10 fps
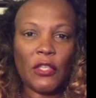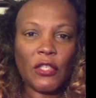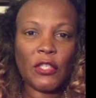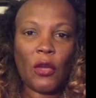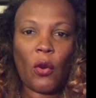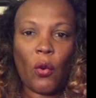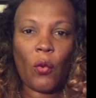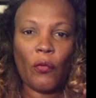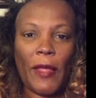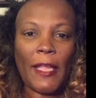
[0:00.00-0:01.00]

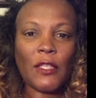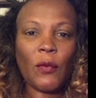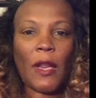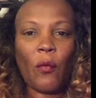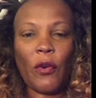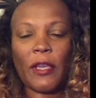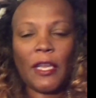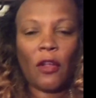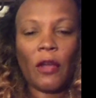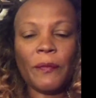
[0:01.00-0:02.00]
So that's what I'm
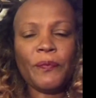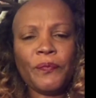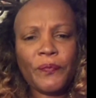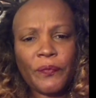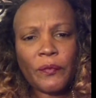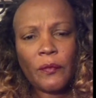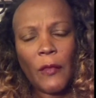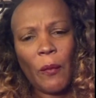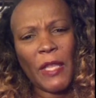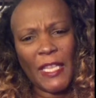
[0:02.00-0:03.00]
working on.
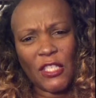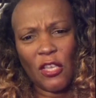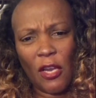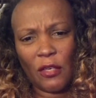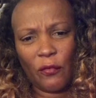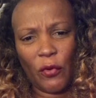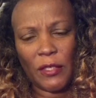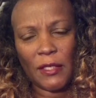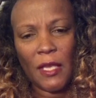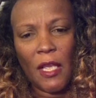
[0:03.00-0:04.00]
But let's talk
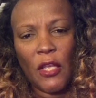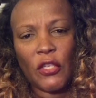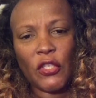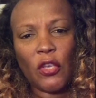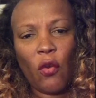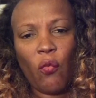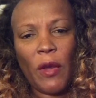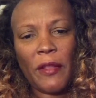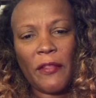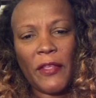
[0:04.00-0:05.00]
divorce. So
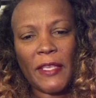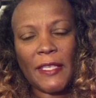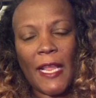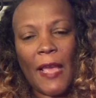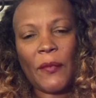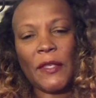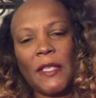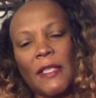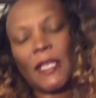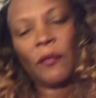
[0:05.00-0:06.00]
one of the things that
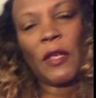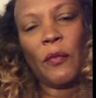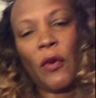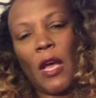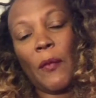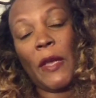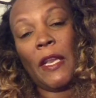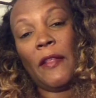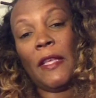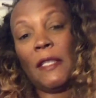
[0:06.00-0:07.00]
happens is that people come
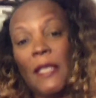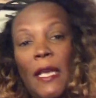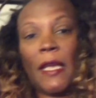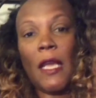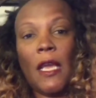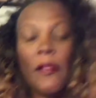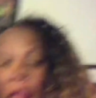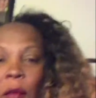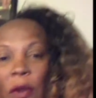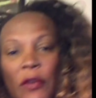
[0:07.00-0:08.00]
in and they say
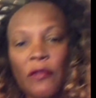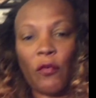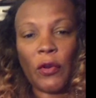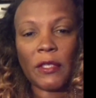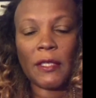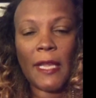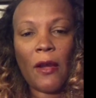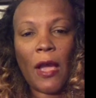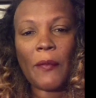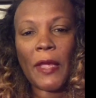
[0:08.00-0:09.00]
they want a divorce.
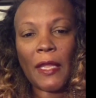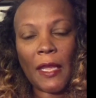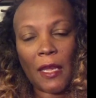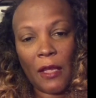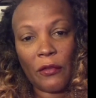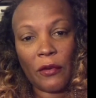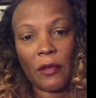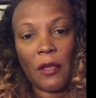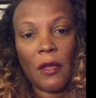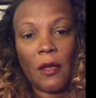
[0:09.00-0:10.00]
Now, I'm not like
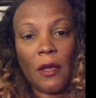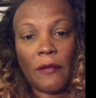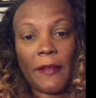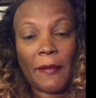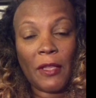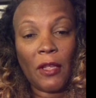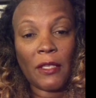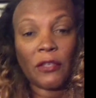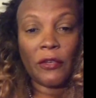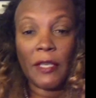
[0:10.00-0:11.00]
other family law
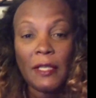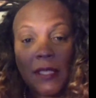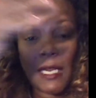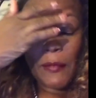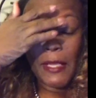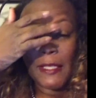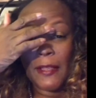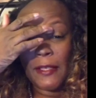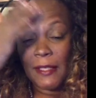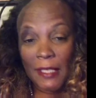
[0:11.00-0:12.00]
attorneys, and I'm not
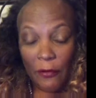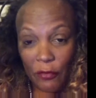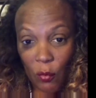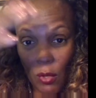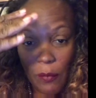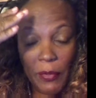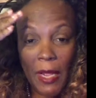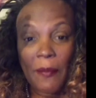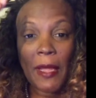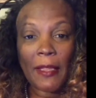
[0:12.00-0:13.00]
saying this is everyone,
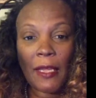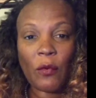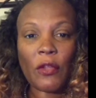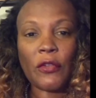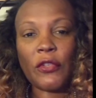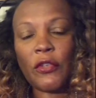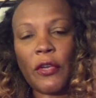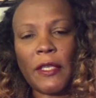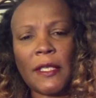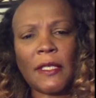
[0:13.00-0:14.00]
but I'm not like one of those
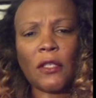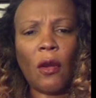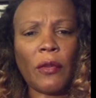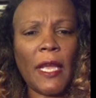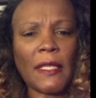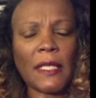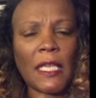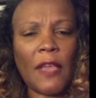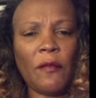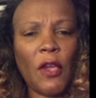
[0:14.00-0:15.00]
attorneys that says, oh yes,
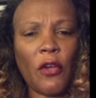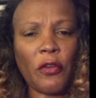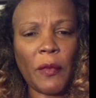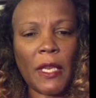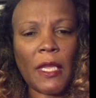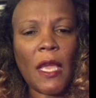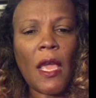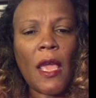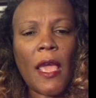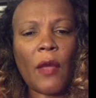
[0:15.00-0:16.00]
give me all your money
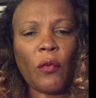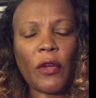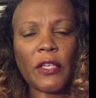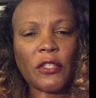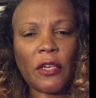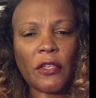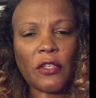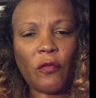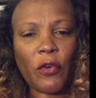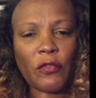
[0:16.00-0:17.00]
and we're going to start on
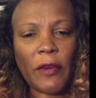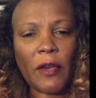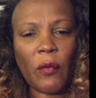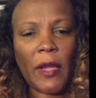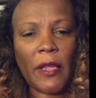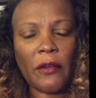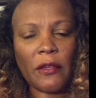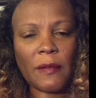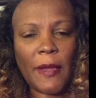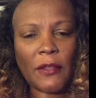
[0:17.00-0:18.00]
this divorce right away.
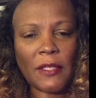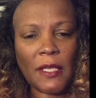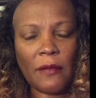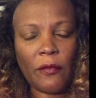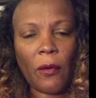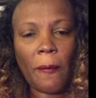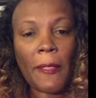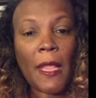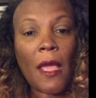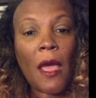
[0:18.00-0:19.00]
Your spouse is evil.
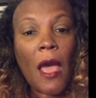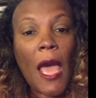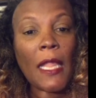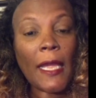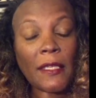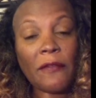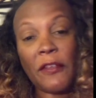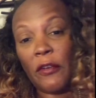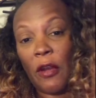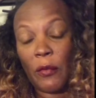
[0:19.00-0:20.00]
I like to
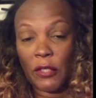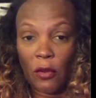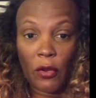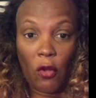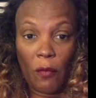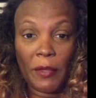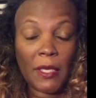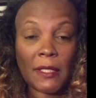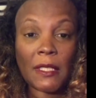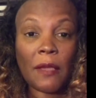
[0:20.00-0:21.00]
figure out what's going on
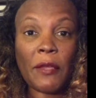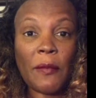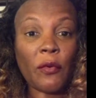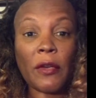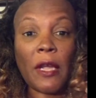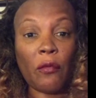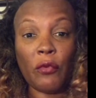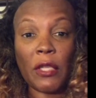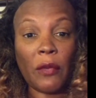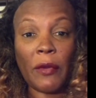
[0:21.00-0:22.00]
because people are not
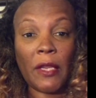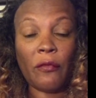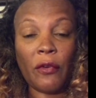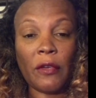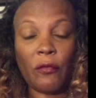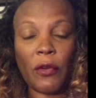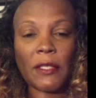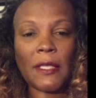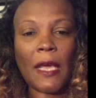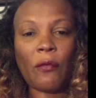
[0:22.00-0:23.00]
really ready for a
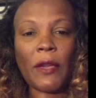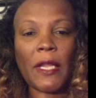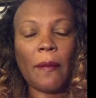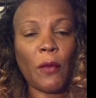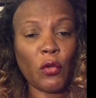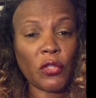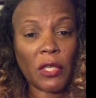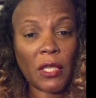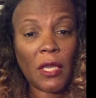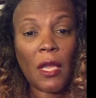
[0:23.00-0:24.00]
divorce, not ready
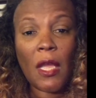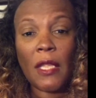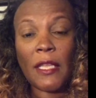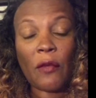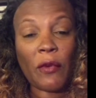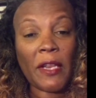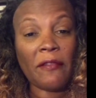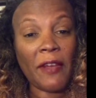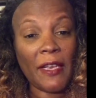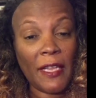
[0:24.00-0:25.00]
emotionally, not
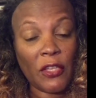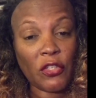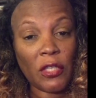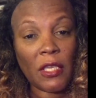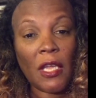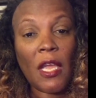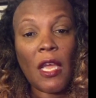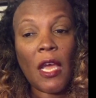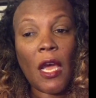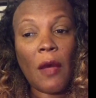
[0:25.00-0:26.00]
ready financially,
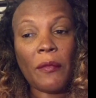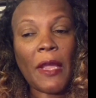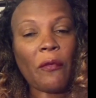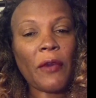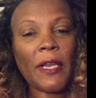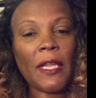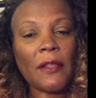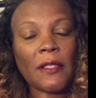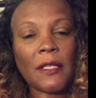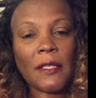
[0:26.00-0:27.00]
not ready
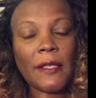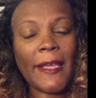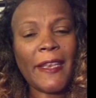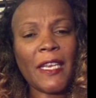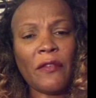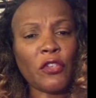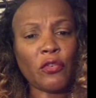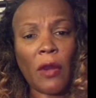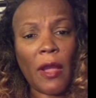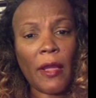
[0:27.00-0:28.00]
in the sense that they didn't even
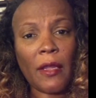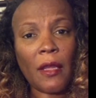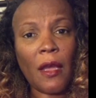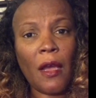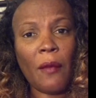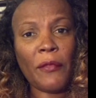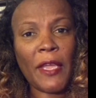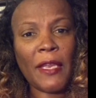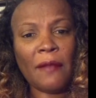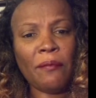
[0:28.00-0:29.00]
try.
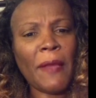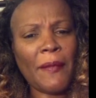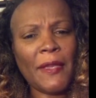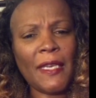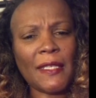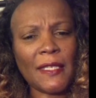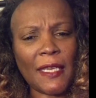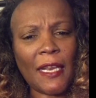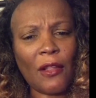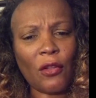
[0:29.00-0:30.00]
They maybe need to
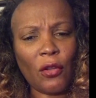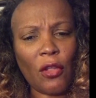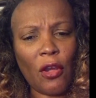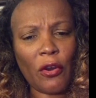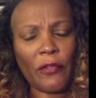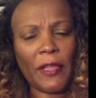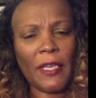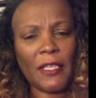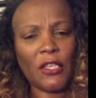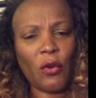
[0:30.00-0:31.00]
stick it out a little longer. They
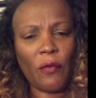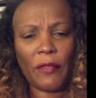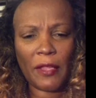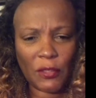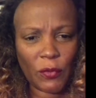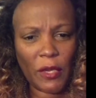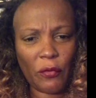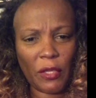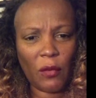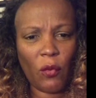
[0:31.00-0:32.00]
need to know if that's what they
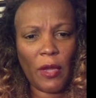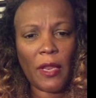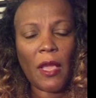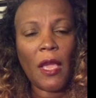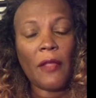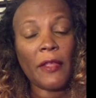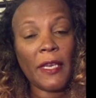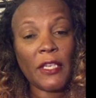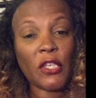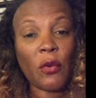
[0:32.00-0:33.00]
really want. They
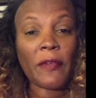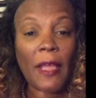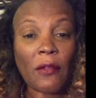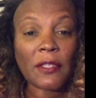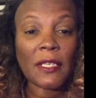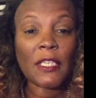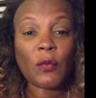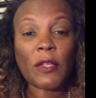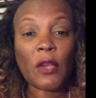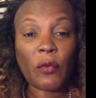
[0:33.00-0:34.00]
need to know if counseling
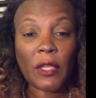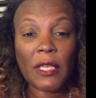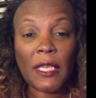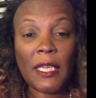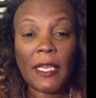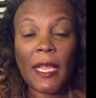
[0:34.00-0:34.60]
is what they really need.